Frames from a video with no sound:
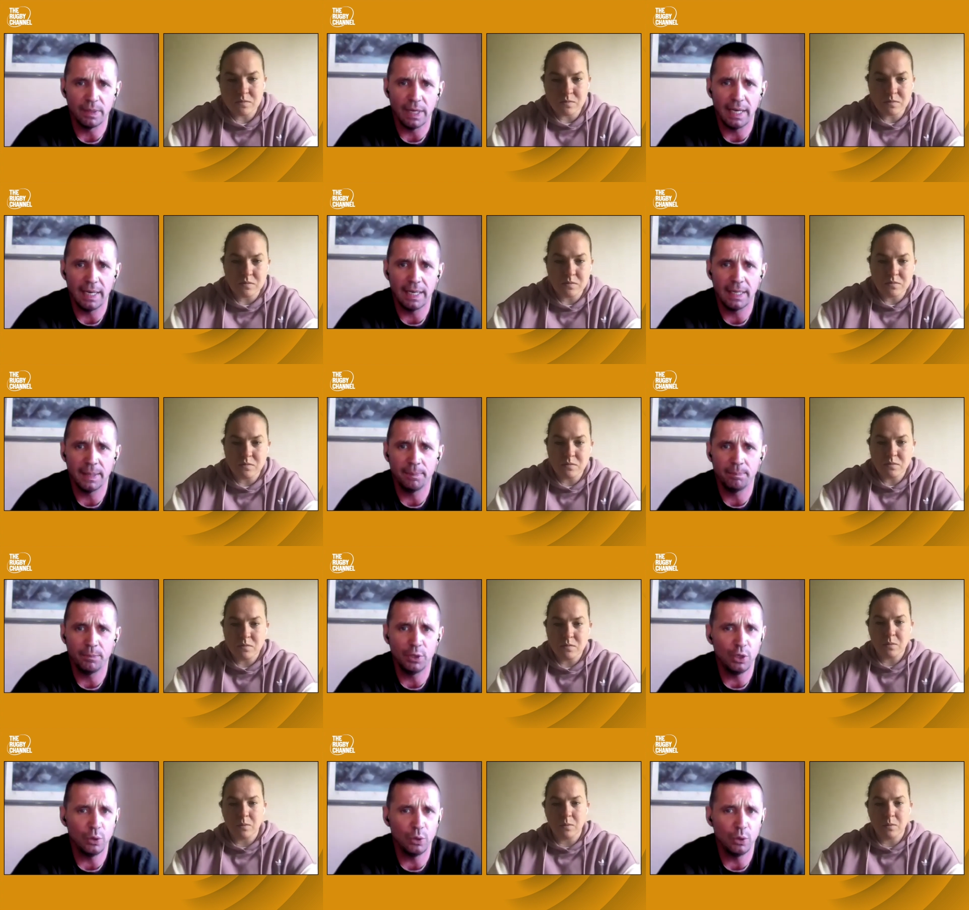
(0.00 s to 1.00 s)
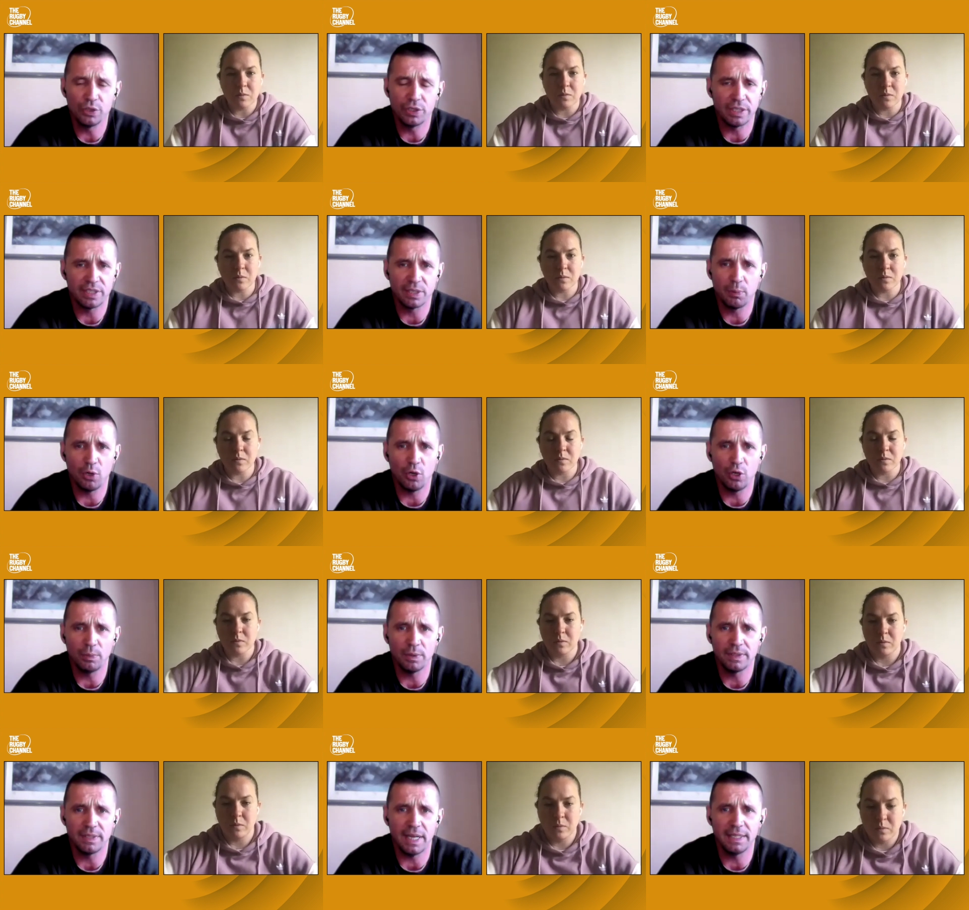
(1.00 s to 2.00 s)
Speaker 1: Um, huge
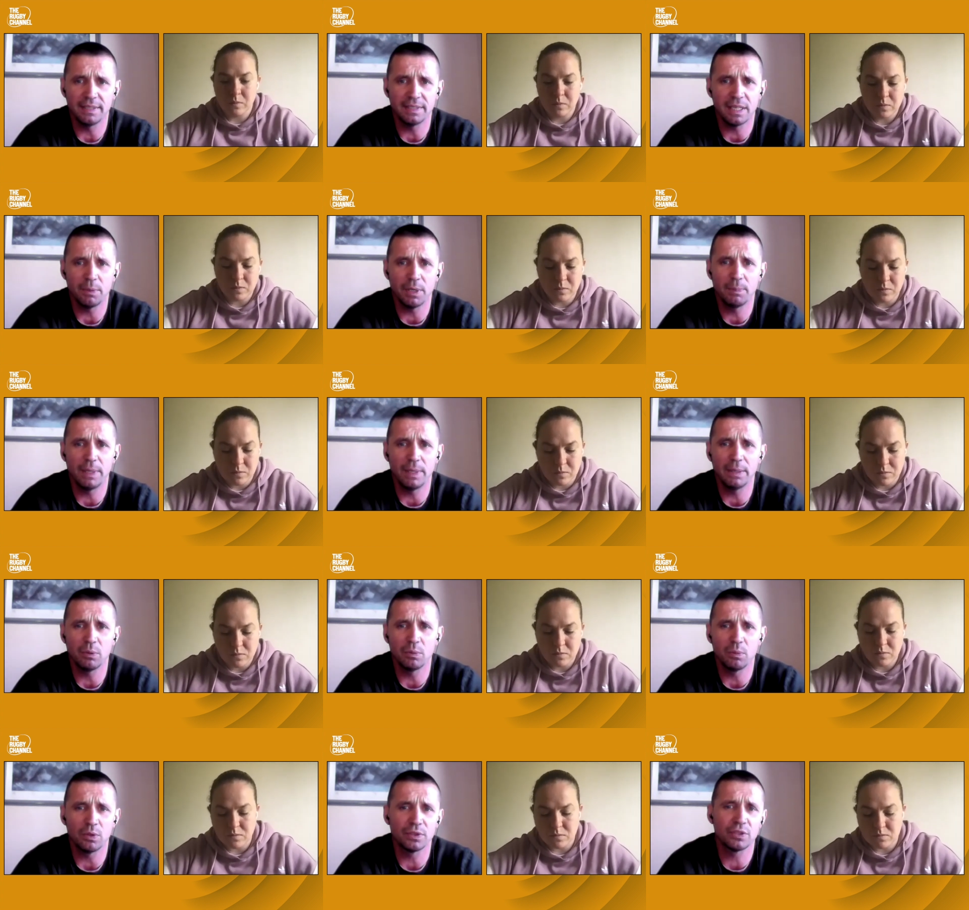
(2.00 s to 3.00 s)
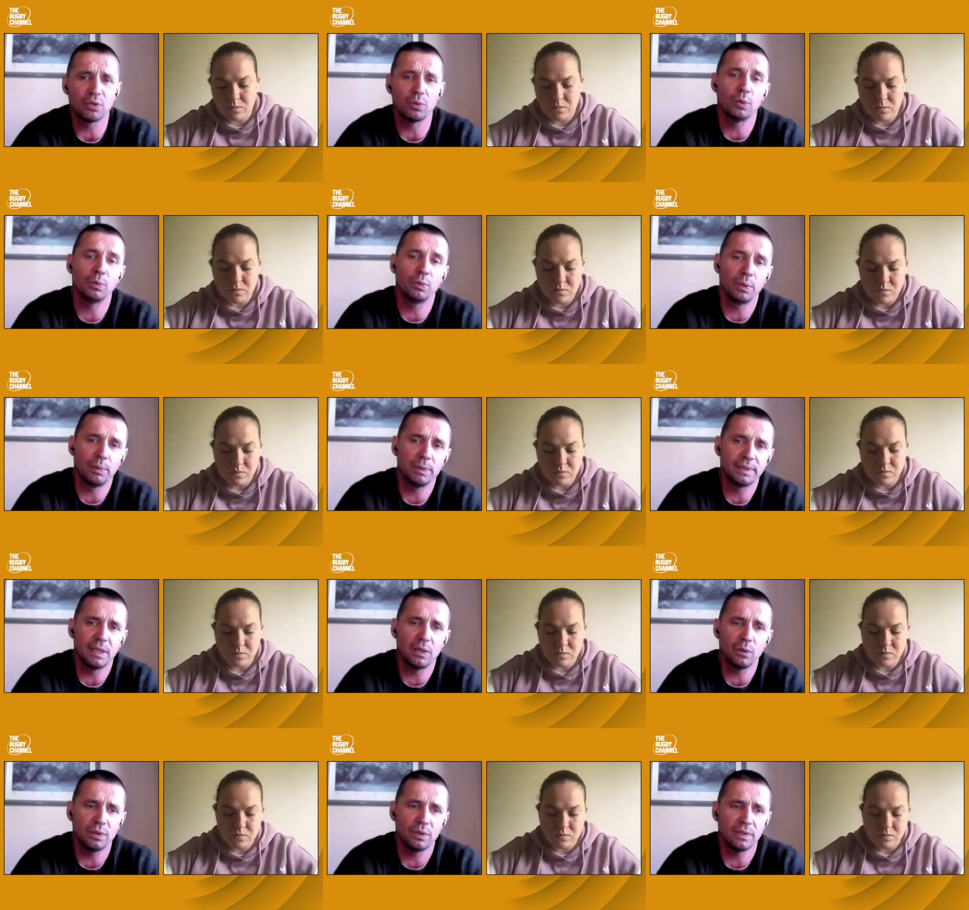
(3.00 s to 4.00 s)
disappointment. Anytime I played with Munster when we went
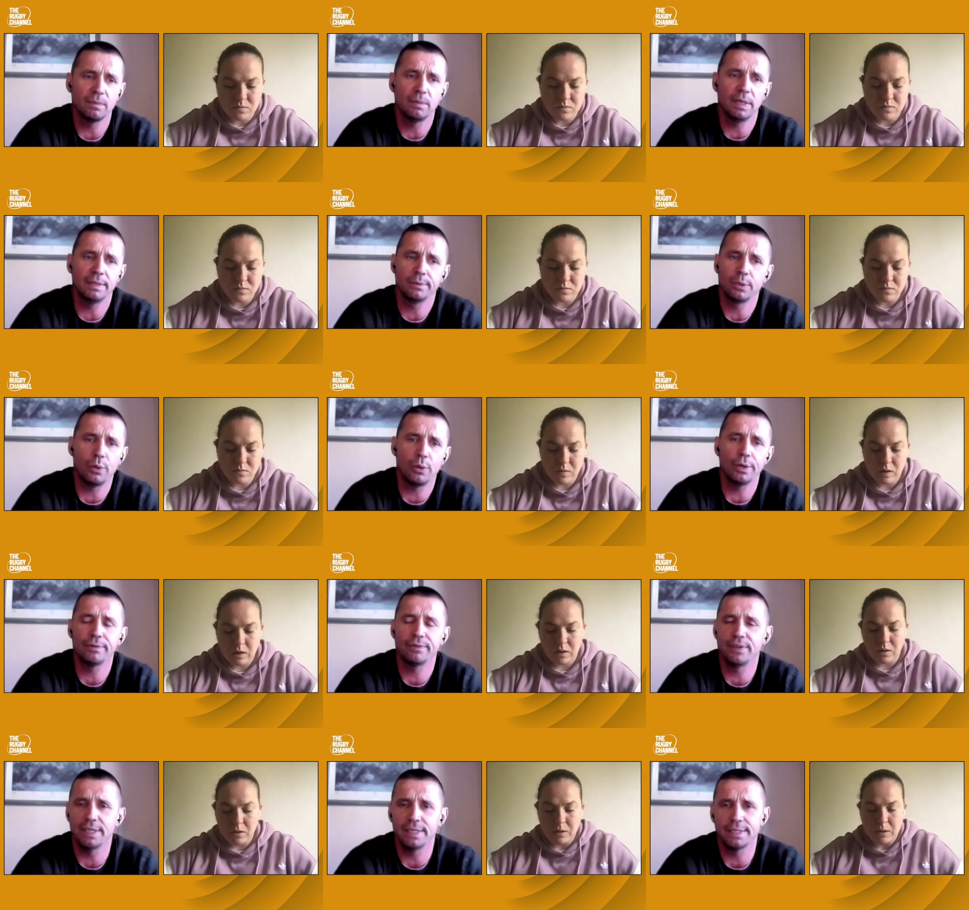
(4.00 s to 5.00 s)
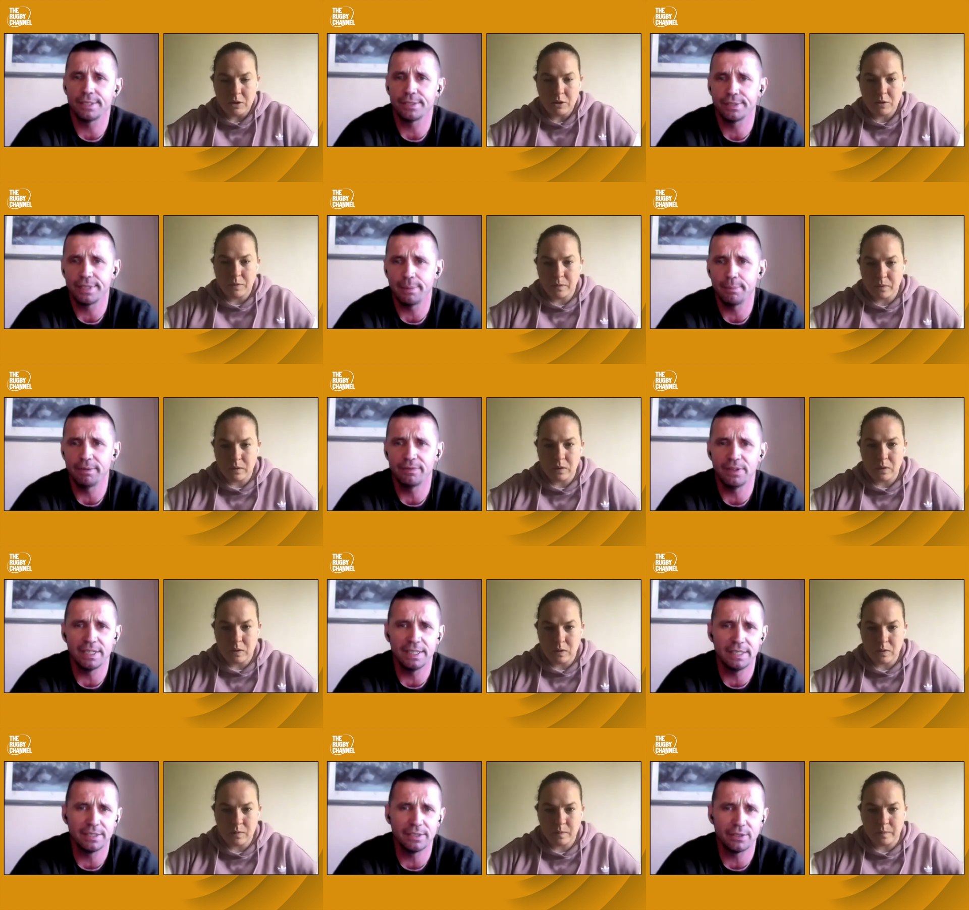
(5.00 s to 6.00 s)
out in, in quarterfinals or
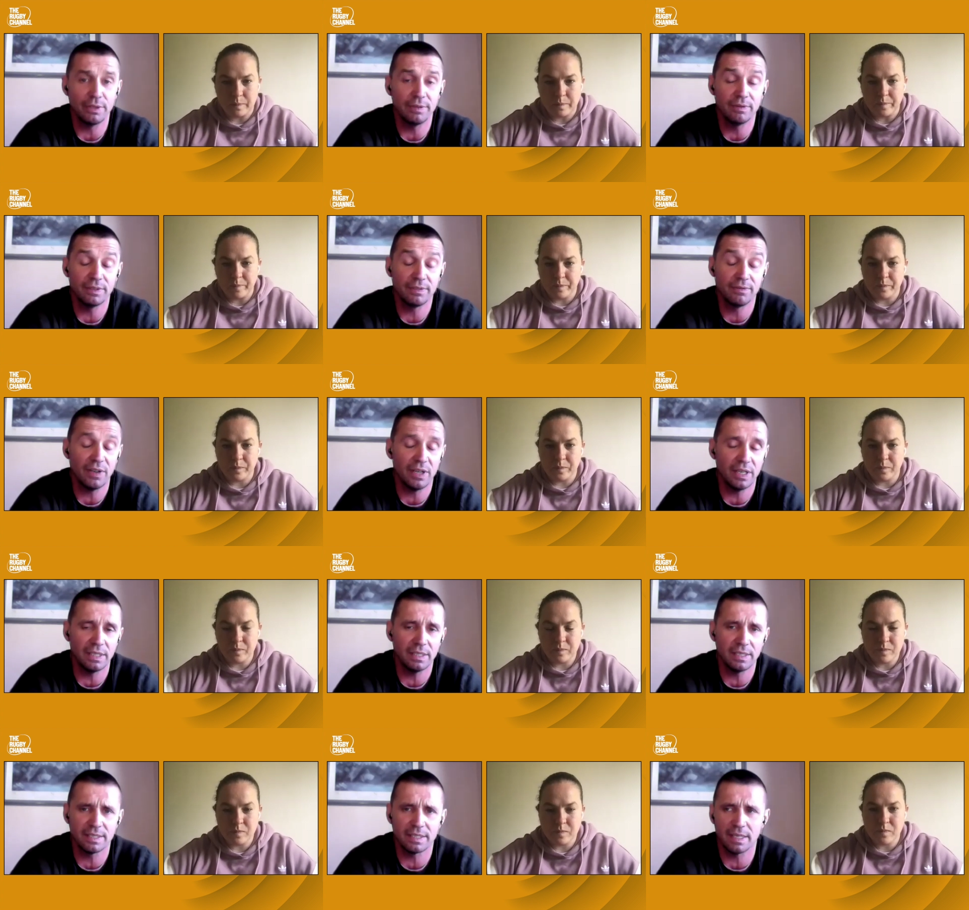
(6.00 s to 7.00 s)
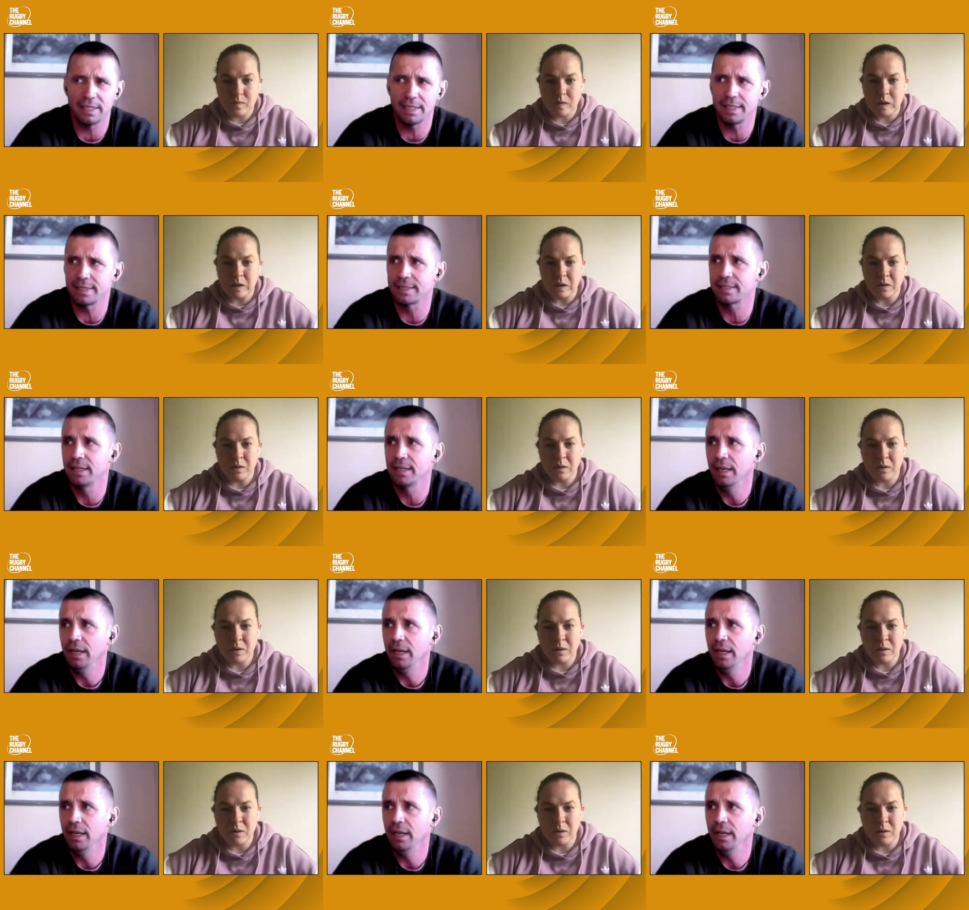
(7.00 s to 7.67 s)
semi-finals or even the finals, like it's...